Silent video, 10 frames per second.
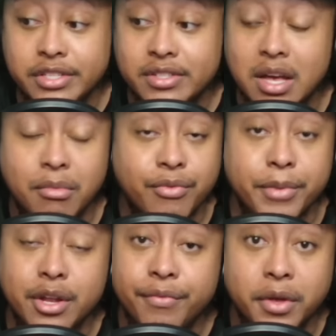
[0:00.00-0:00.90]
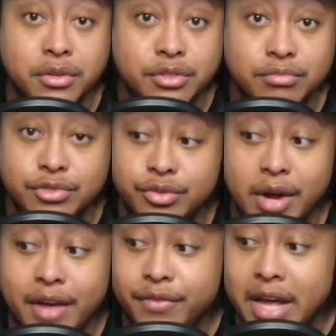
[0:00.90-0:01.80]
is coming from
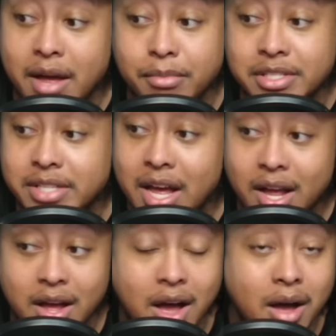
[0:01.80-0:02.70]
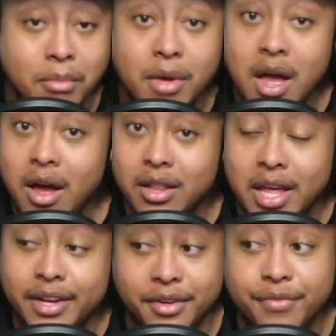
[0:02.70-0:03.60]
NFLDraftDiamonds.com. A
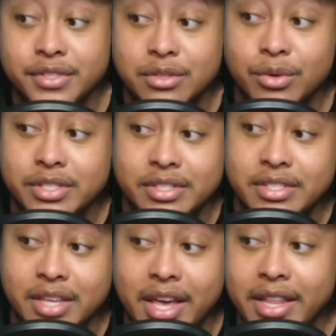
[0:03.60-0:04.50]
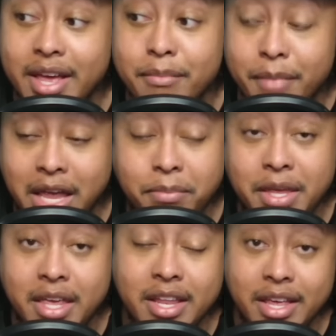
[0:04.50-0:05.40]
lot of different sources are saying that
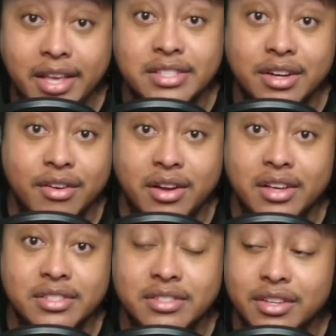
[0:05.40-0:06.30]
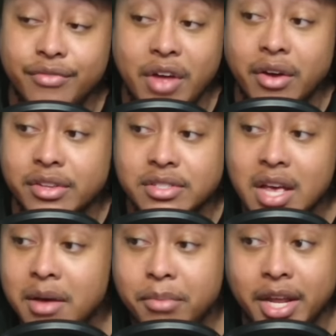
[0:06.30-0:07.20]
maybe it is Kirk Cousins to the Falcons.
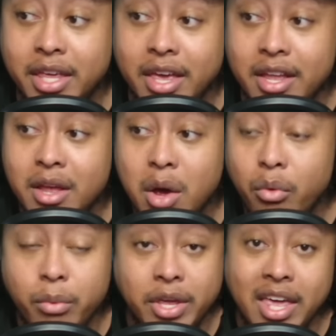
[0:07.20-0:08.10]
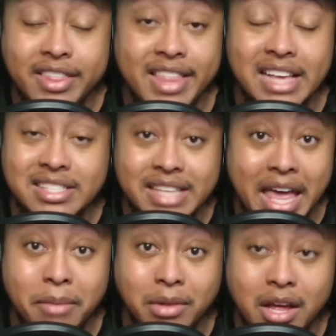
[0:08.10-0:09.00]
But again, we were getting that
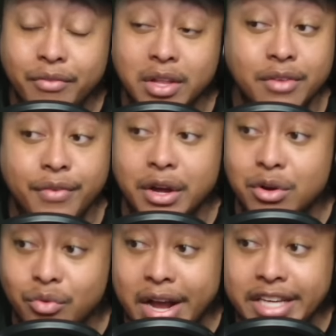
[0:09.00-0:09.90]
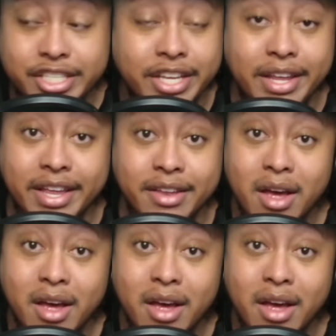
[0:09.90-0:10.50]
same level of aggression and